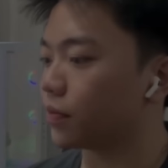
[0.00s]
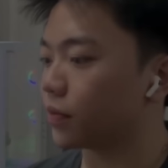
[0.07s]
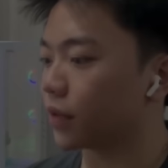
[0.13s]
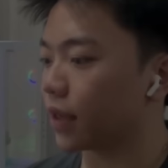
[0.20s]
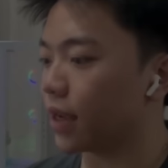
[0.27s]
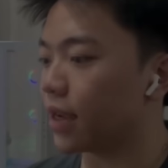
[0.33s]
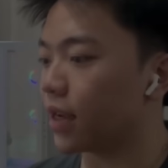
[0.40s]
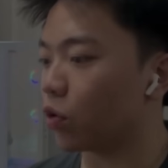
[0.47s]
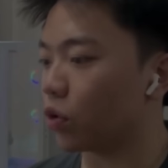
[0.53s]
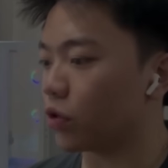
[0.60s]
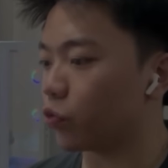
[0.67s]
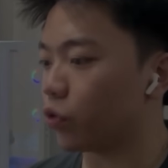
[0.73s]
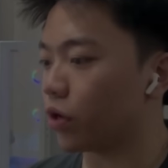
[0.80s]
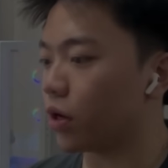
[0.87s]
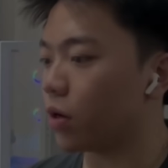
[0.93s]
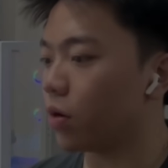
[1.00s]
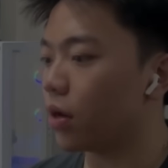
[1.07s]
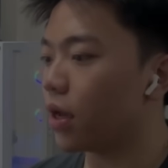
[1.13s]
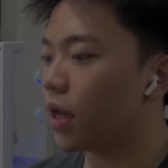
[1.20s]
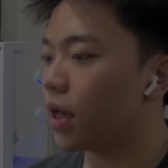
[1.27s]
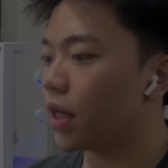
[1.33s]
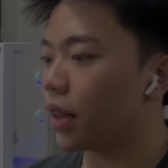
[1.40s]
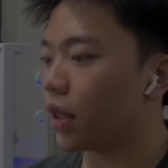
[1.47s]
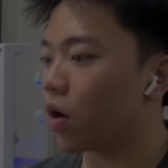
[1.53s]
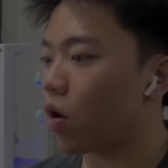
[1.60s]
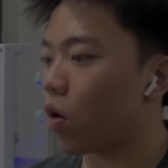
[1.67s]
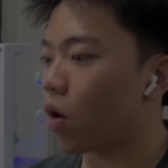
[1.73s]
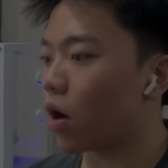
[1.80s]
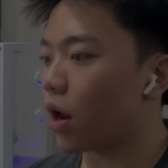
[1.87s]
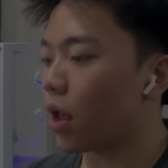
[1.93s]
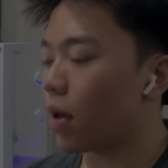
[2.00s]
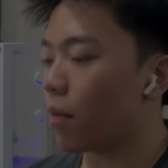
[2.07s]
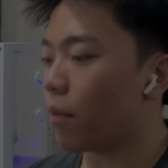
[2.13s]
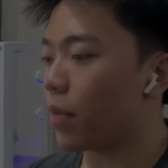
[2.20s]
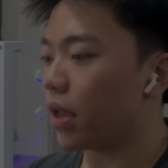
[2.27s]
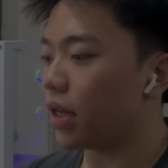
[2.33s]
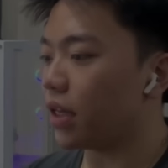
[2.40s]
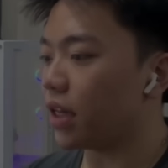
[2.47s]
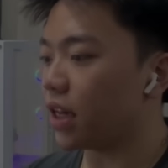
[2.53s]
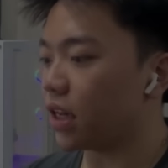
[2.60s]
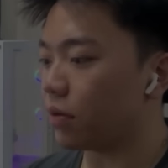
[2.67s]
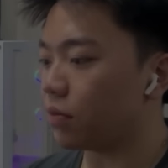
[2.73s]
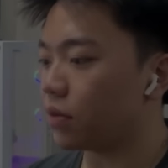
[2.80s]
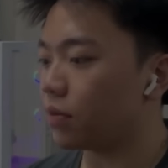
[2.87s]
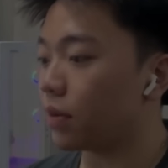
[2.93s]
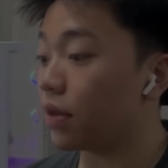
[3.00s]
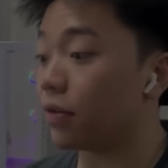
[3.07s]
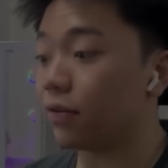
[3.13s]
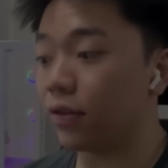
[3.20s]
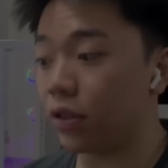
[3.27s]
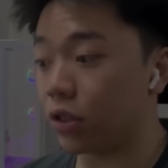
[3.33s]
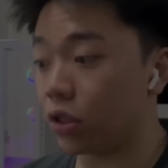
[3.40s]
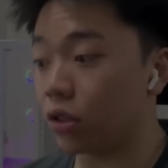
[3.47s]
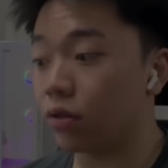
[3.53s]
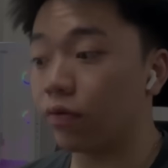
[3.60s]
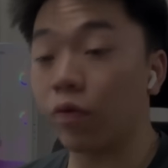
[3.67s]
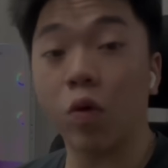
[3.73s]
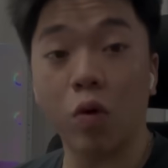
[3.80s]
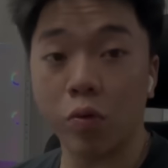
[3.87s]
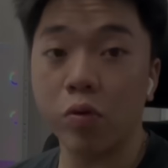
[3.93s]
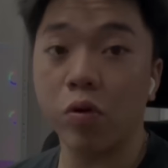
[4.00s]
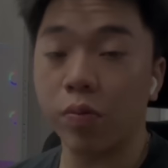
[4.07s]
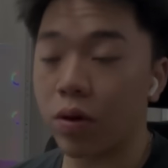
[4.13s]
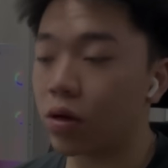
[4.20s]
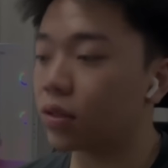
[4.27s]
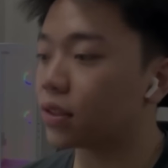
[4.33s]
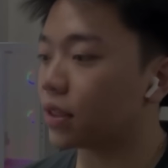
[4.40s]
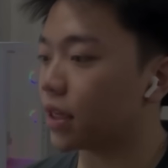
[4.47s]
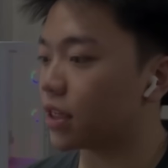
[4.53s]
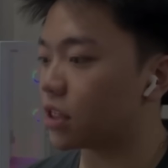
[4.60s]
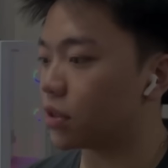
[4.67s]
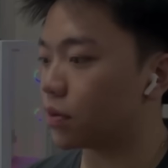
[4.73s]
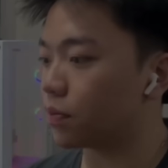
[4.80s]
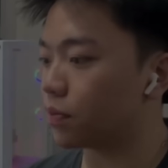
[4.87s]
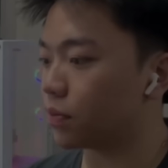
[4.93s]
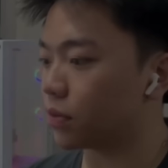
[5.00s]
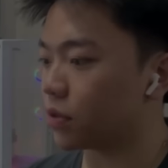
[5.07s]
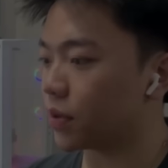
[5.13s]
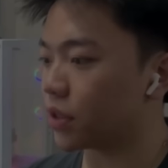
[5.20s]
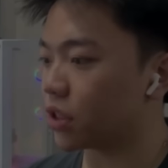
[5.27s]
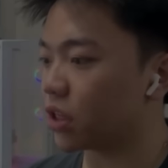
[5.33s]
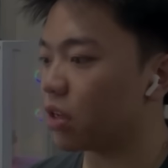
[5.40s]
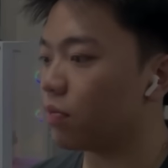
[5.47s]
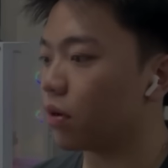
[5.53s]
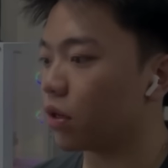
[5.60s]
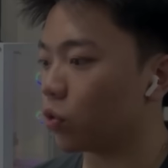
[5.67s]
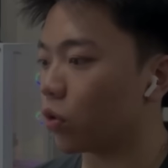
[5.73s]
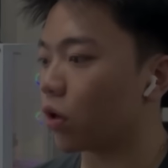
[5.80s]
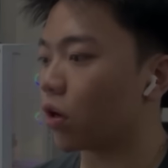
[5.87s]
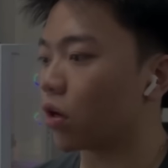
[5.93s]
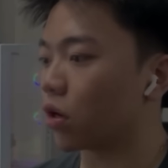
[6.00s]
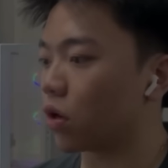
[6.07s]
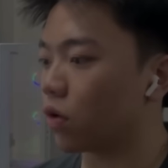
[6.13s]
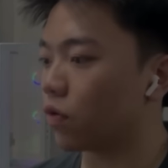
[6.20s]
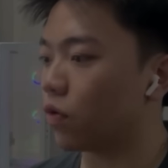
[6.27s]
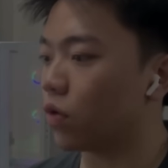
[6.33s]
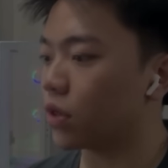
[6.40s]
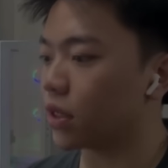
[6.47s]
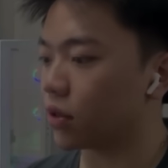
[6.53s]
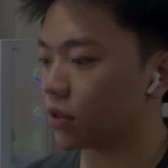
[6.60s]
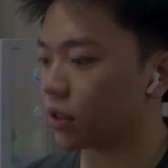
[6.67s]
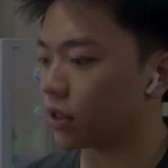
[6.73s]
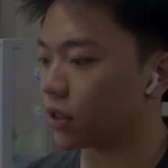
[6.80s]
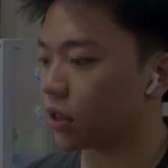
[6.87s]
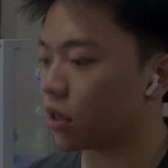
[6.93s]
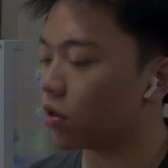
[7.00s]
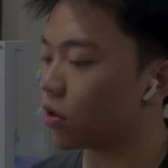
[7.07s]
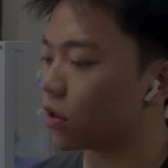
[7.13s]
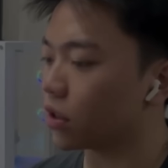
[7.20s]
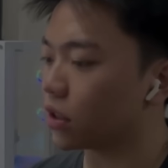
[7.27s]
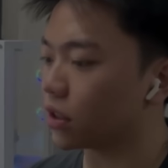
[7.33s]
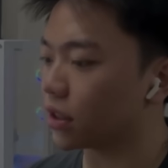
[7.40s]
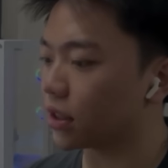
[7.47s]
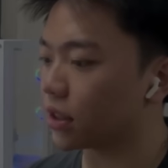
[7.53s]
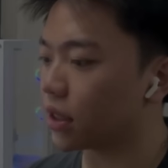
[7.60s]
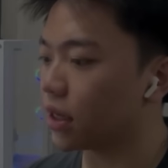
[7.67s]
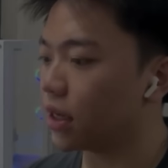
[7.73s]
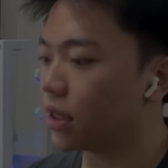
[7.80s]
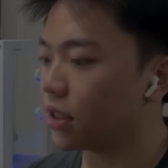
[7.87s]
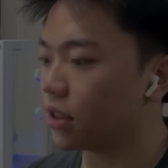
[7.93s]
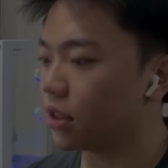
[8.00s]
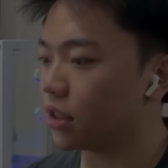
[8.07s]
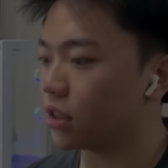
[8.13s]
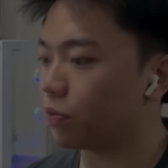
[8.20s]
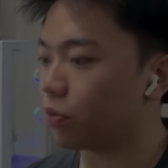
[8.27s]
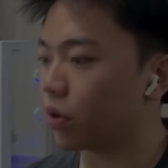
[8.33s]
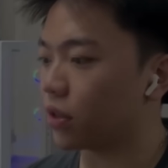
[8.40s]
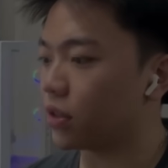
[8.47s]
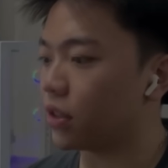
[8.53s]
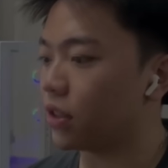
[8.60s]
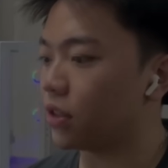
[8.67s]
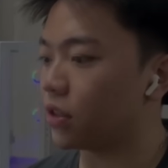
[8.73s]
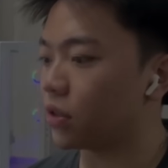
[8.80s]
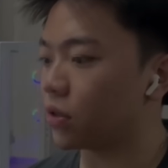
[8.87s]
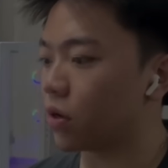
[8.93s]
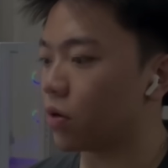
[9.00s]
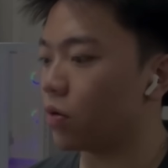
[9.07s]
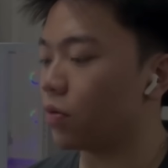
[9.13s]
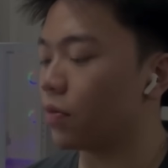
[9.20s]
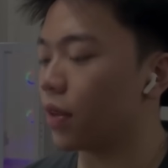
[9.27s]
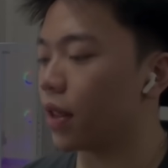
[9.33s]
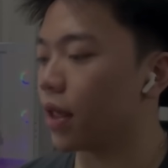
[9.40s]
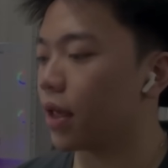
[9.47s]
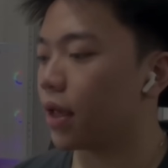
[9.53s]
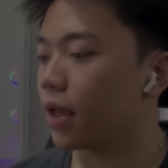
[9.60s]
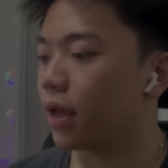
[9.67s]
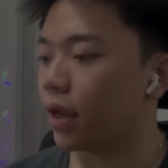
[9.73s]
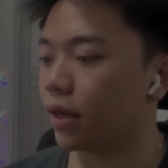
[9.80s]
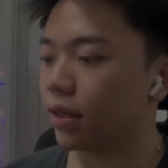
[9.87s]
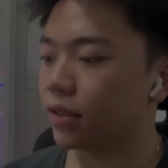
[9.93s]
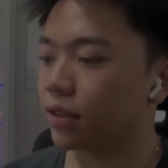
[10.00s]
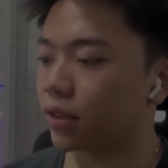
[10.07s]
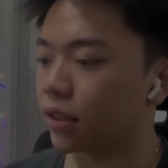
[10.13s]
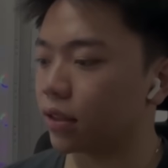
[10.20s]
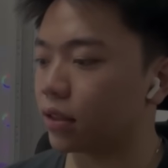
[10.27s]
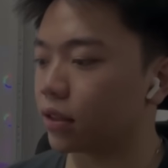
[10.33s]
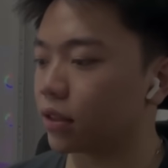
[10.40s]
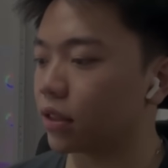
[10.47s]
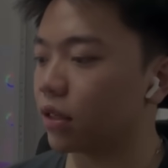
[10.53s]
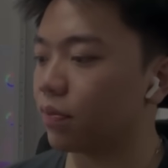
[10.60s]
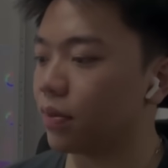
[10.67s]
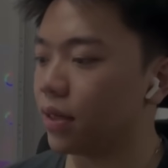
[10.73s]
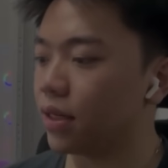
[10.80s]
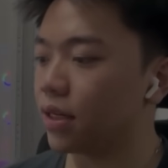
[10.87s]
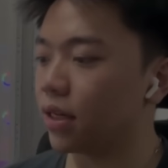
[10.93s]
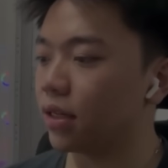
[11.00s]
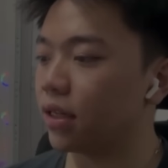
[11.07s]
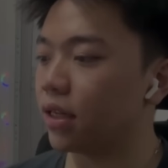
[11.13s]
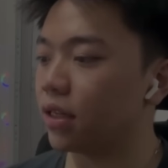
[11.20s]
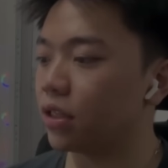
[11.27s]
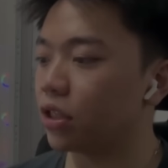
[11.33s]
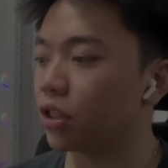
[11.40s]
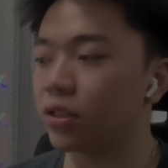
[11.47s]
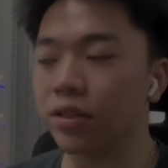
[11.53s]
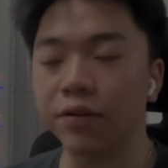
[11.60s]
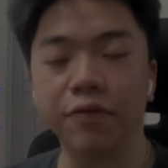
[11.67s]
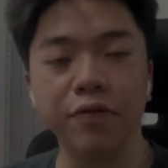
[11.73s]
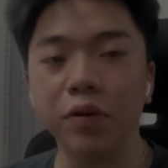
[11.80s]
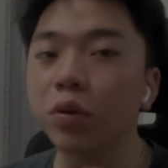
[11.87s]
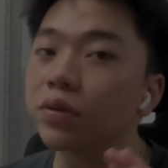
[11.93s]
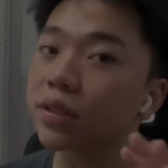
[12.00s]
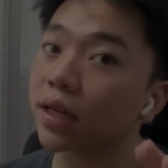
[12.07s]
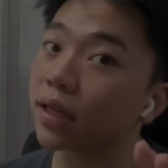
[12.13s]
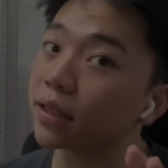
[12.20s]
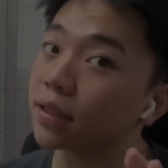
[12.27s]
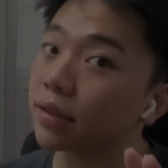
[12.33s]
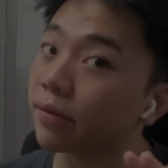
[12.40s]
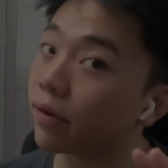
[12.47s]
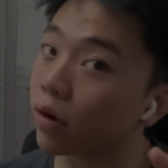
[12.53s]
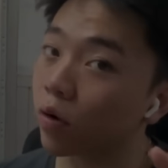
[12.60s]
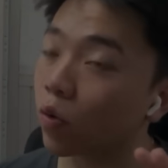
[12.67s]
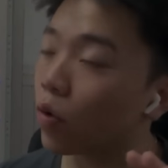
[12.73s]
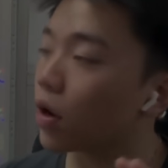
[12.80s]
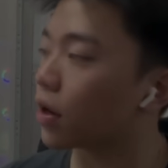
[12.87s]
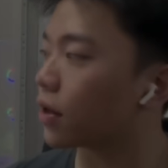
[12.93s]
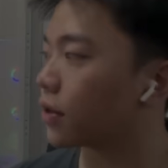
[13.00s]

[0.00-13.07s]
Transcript: Okay, once we're here, there are many games, many features for Roblox especially, but we're gonna go for Delta Executor. Just press install and it's just gonna be done in just a few seconds, very quick